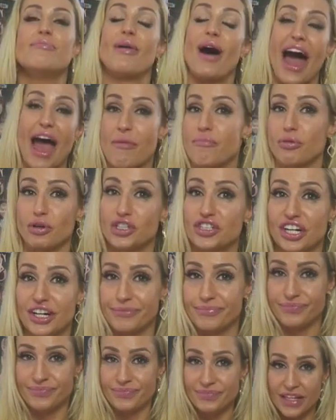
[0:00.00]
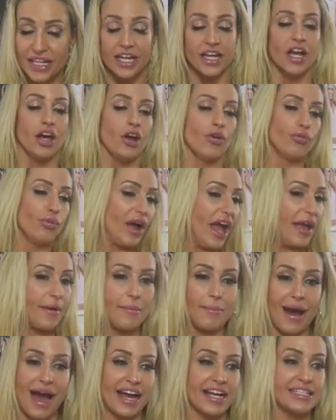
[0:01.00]
But I brush them.
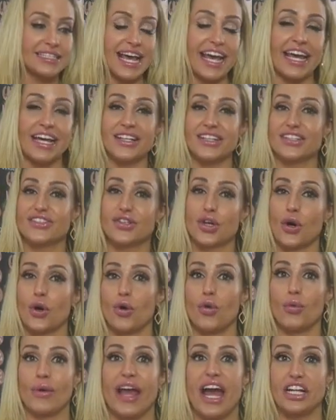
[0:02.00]
In my day in school,